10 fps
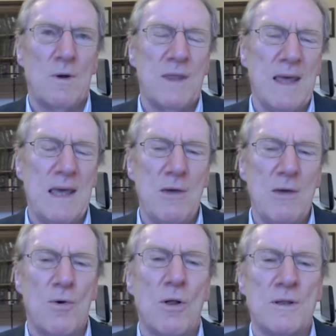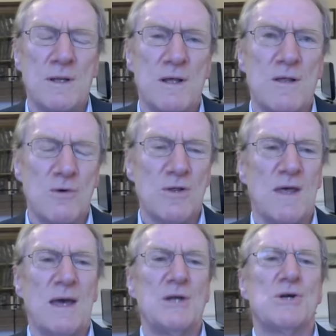what the EU calls an
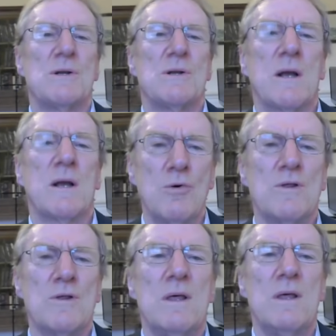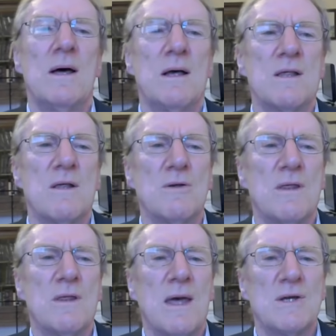association, a close
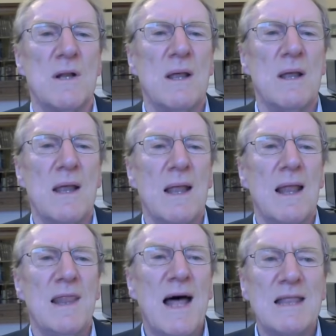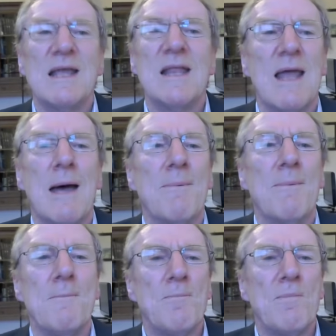association. That didn't
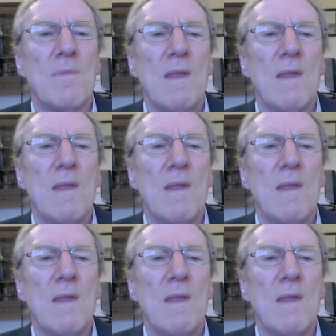happen.